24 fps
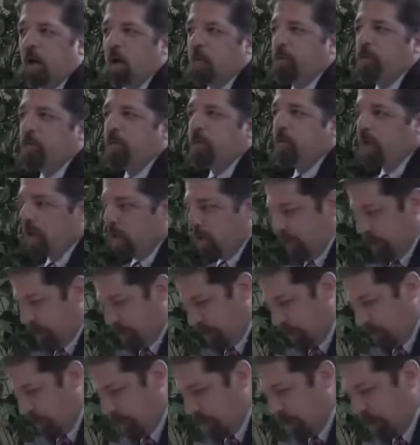hope you
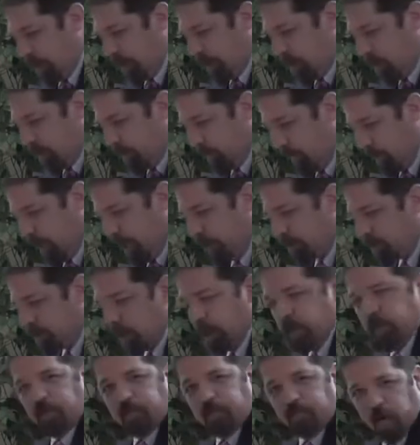noticed several things.
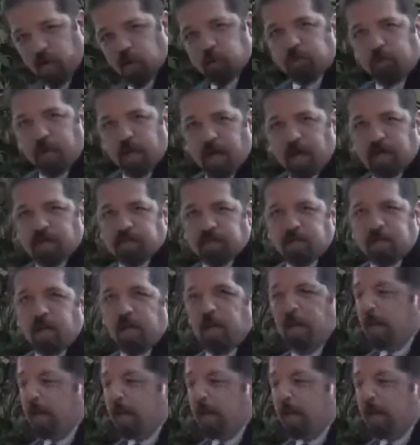In the first place,